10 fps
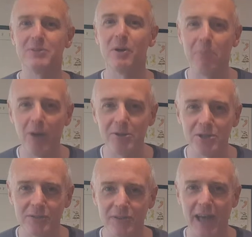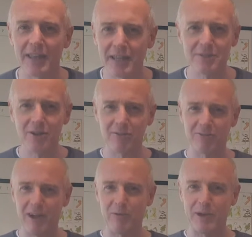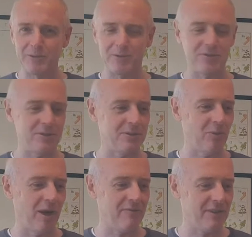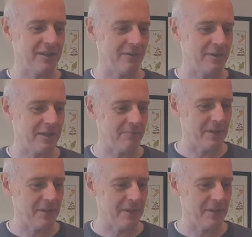So apologies for that. That's not a great way to introduce a wine video, is it?